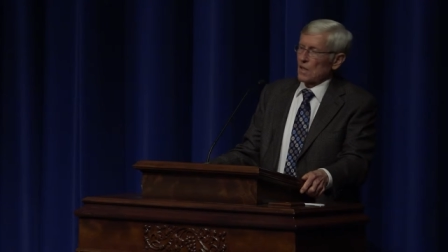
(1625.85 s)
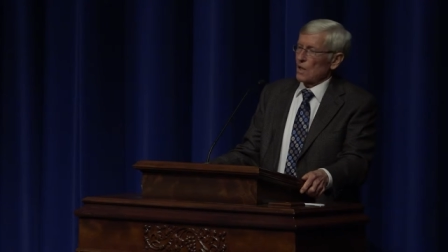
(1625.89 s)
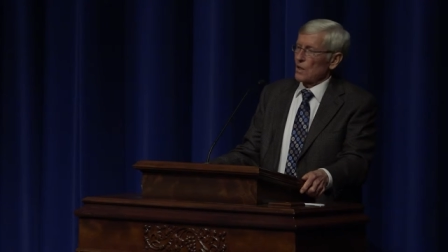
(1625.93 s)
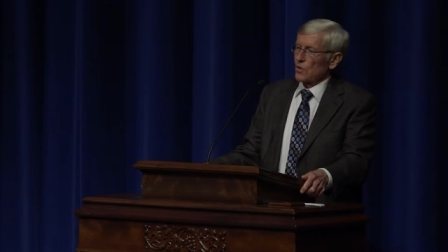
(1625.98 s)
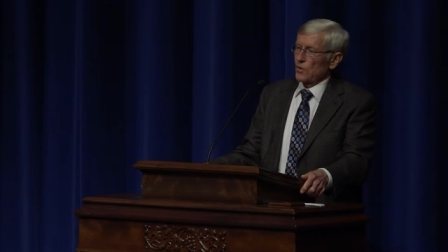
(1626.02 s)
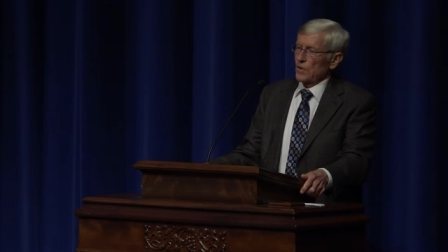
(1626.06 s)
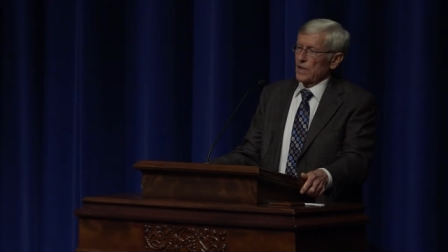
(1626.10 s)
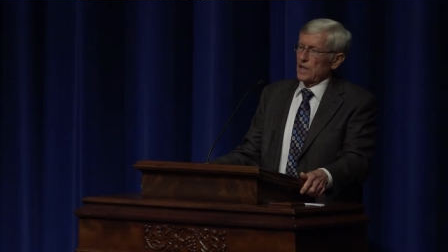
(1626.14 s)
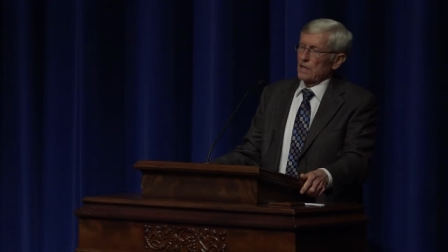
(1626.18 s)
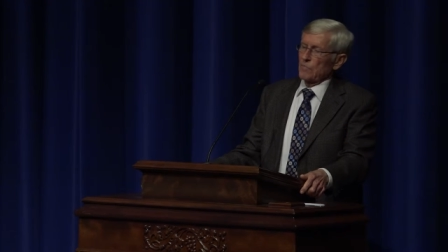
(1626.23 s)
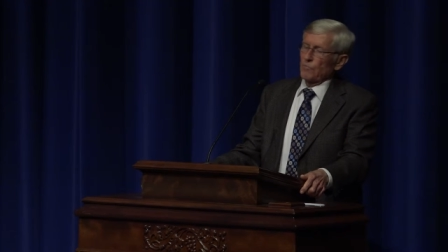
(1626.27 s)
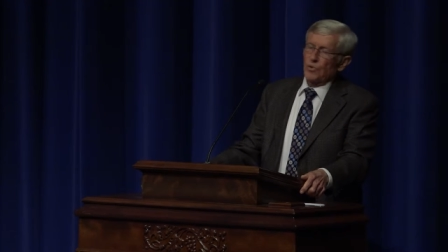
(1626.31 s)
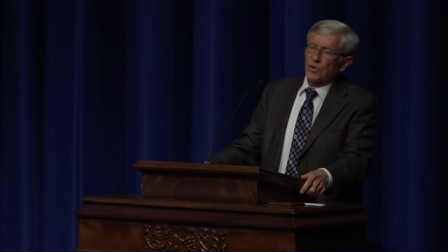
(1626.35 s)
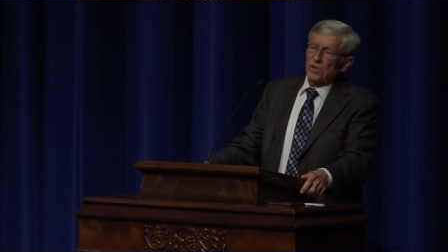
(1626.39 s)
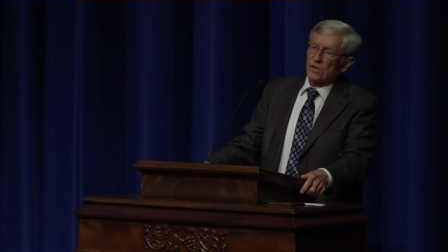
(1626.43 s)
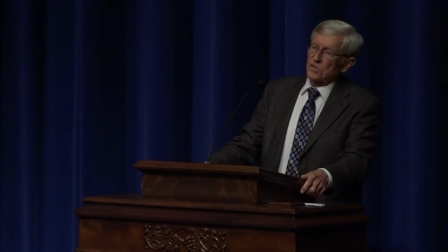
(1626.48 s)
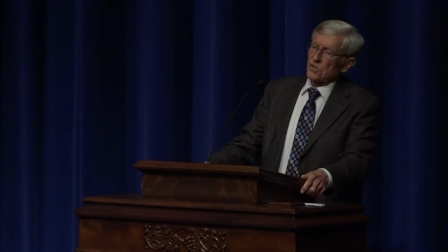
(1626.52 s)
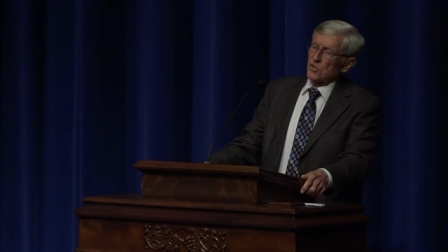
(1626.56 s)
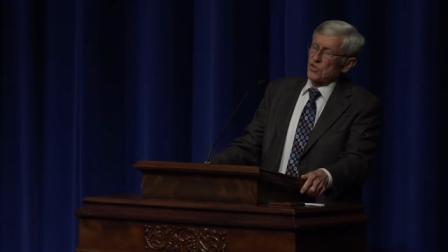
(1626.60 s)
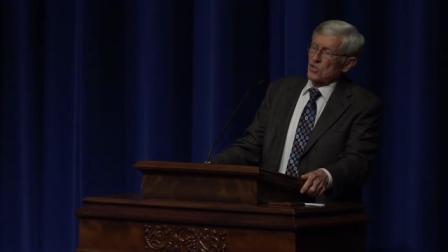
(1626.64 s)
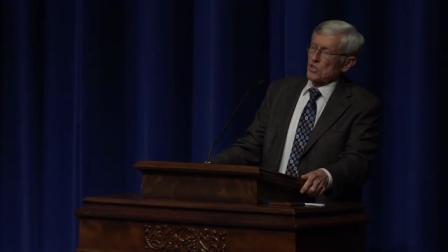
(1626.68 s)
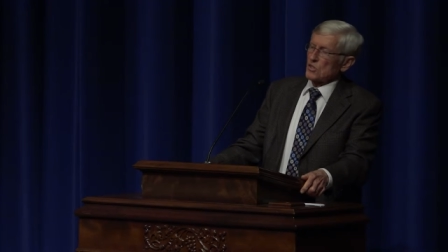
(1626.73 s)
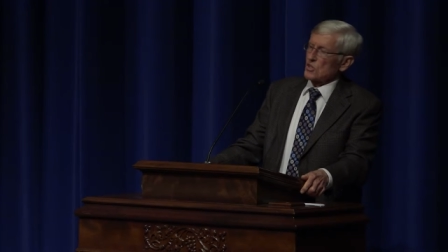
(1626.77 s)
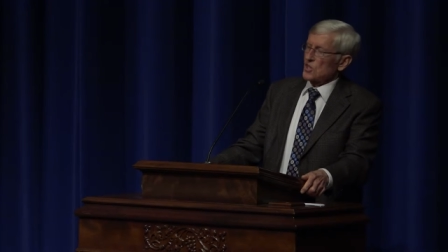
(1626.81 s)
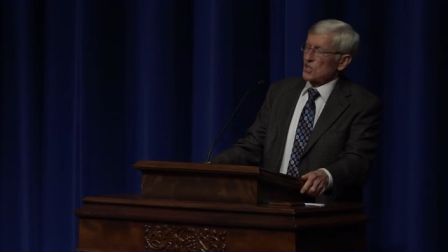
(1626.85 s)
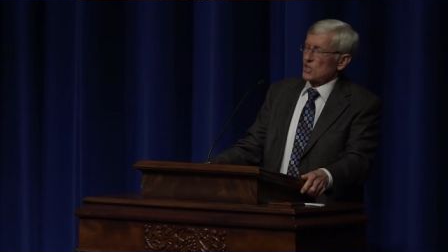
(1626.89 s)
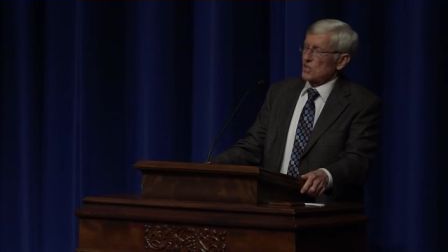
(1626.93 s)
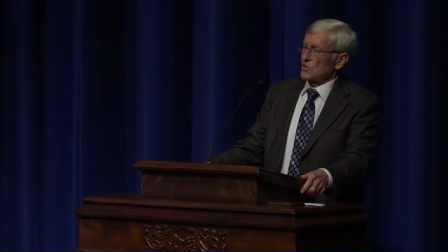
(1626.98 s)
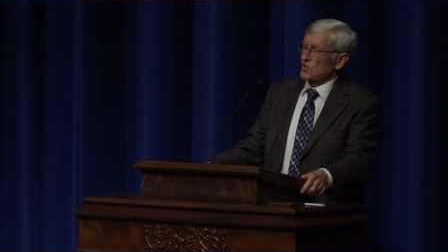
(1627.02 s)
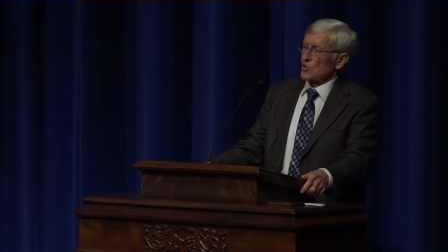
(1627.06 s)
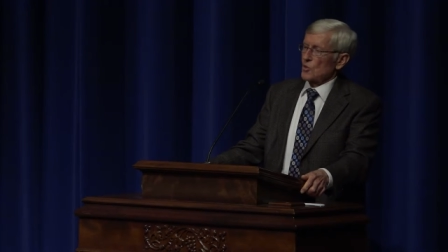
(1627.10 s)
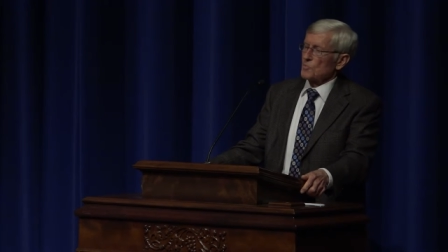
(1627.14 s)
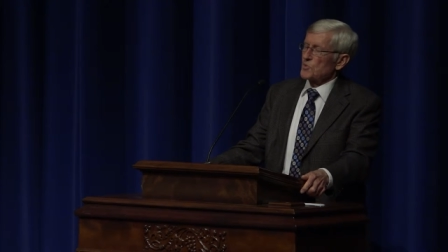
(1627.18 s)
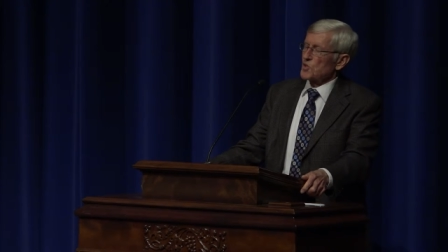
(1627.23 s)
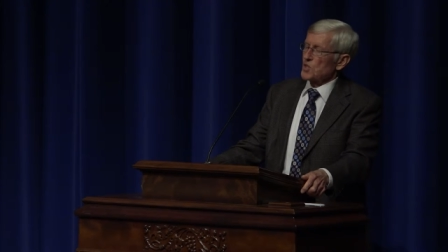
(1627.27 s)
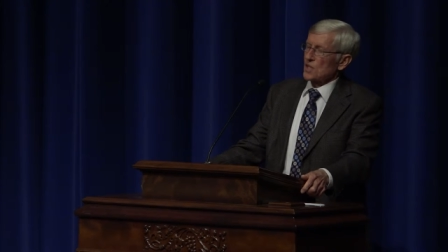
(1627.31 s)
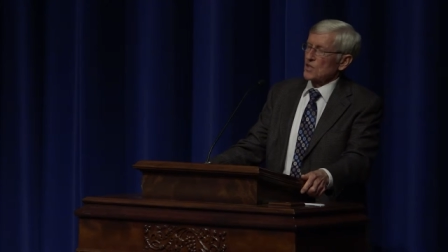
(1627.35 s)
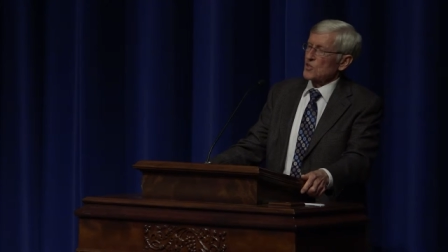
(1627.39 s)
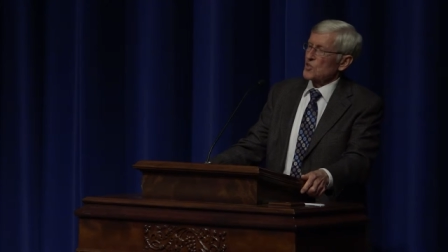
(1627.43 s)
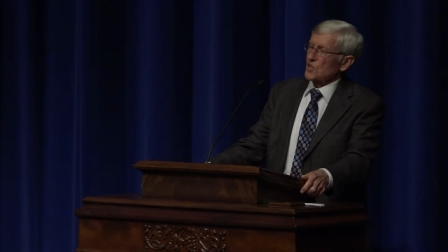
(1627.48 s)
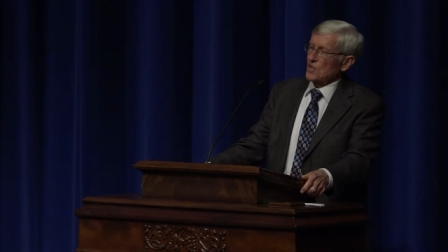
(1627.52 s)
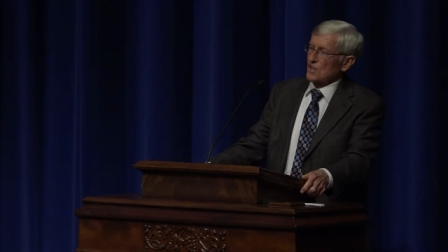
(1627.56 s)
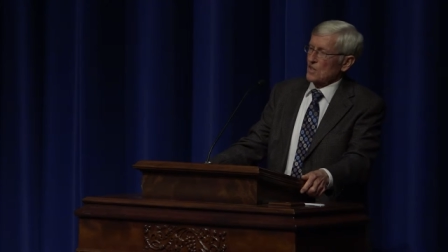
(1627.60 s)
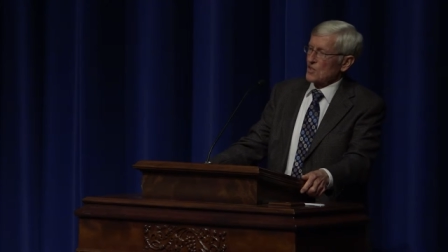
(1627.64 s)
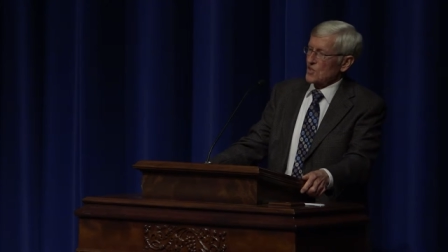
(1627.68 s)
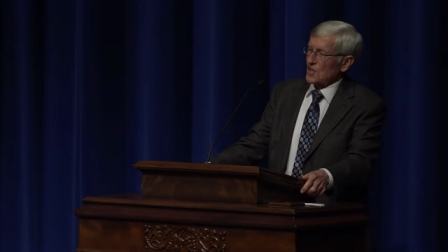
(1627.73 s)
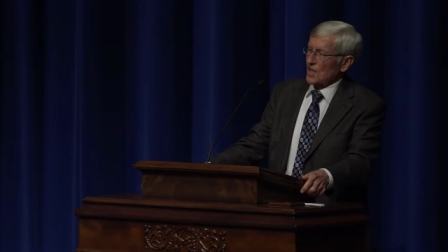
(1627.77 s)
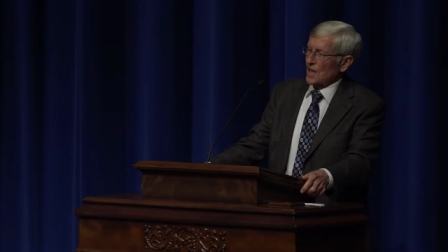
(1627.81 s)
low input
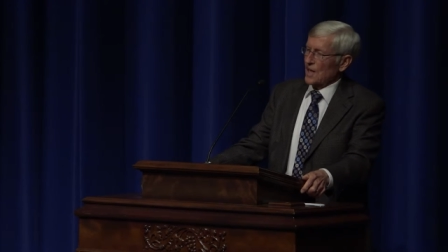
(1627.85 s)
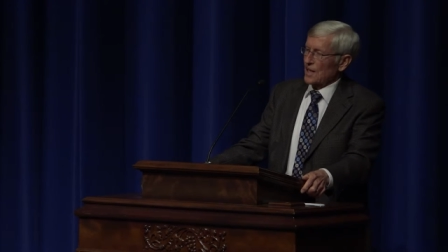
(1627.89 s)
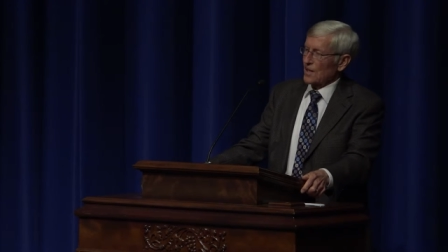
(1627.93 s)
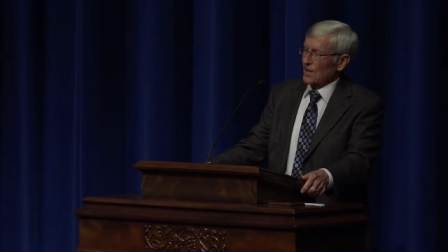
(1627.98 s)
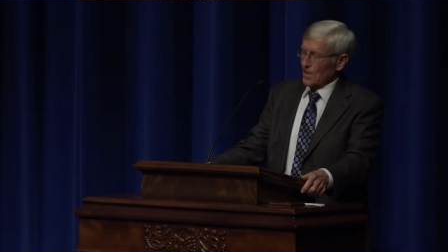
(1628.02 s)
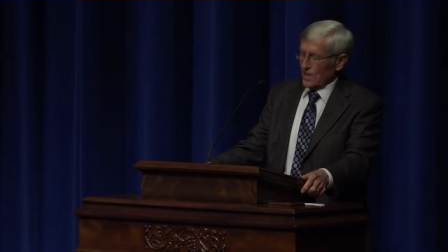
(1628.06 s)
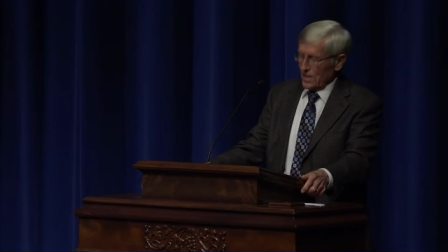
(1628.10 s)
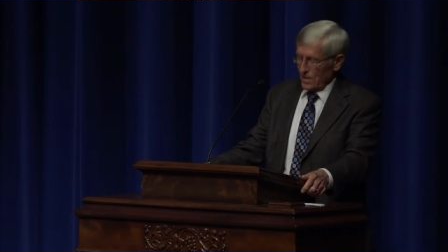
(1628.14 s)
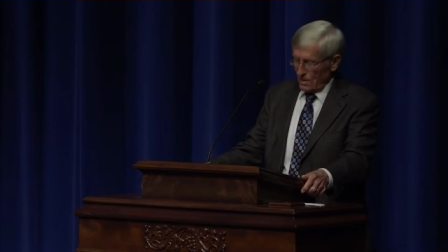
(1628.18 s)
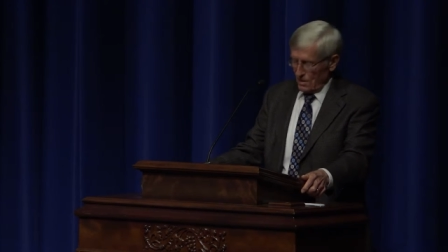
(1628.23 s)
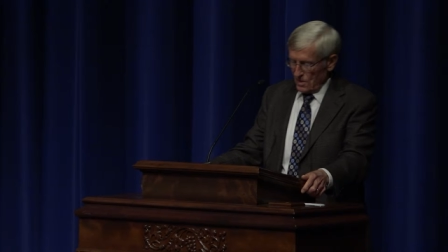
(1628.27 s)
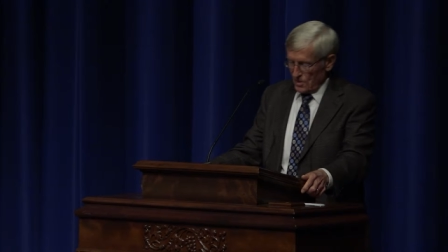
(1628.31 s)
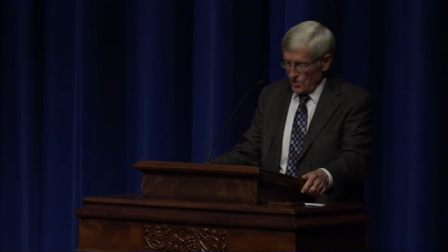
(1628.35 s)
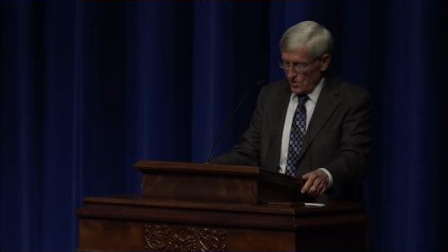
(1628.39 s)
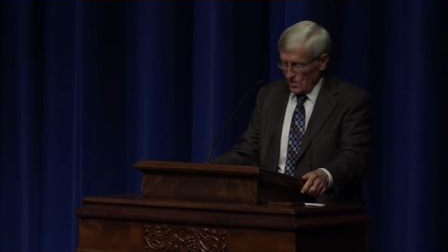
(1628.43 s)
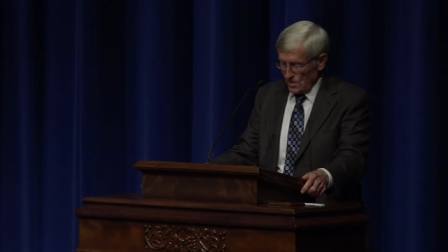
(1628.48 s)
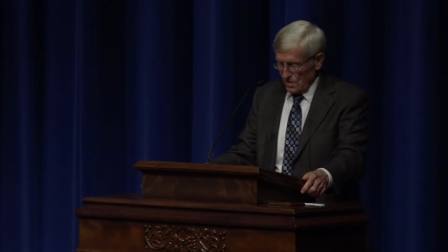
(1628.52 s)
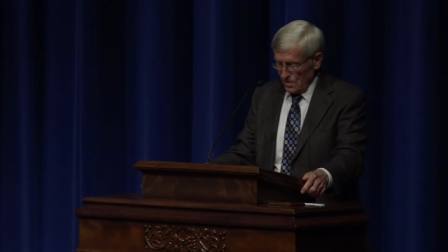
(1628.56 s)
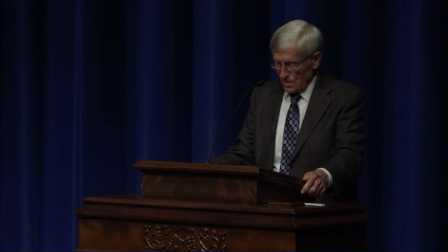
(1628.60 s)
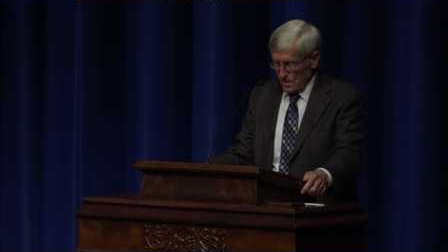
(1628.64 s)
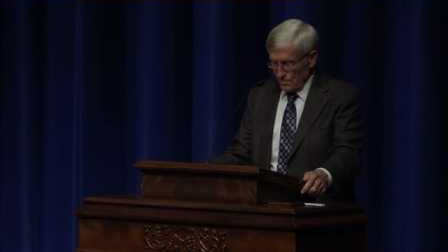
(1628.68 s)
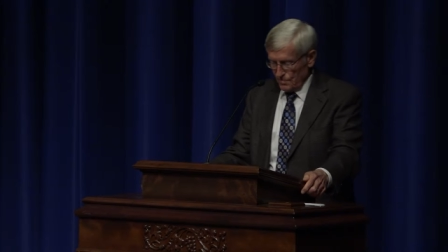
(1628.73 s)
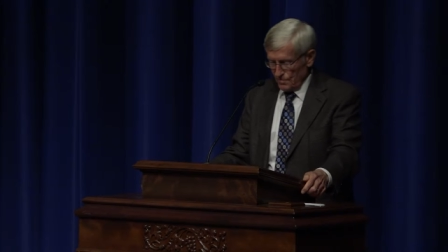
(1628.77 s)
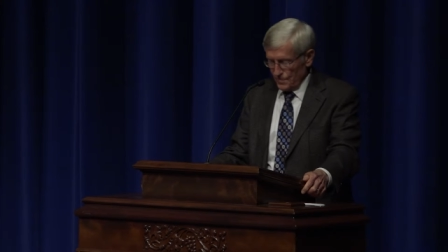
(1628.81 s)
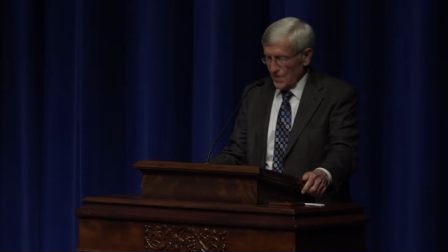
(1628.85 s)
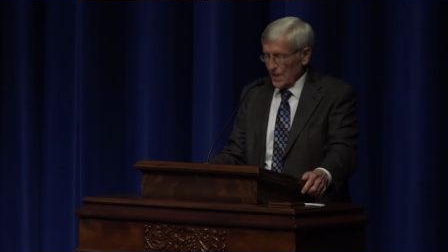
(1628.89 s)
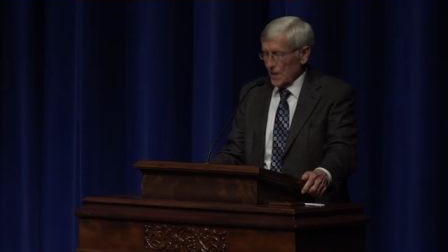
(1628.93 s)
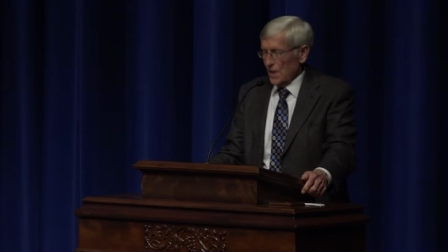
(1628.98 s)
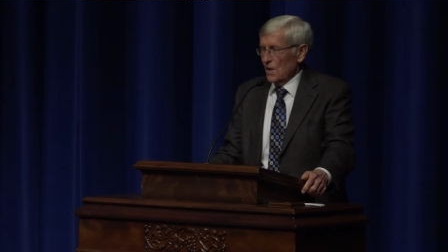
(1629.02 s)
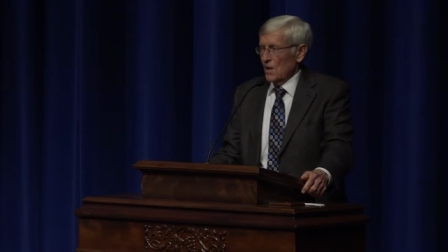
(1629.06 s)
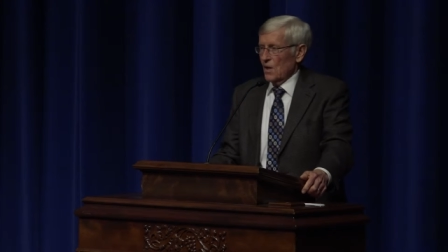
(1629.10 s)
subsistence agriculture and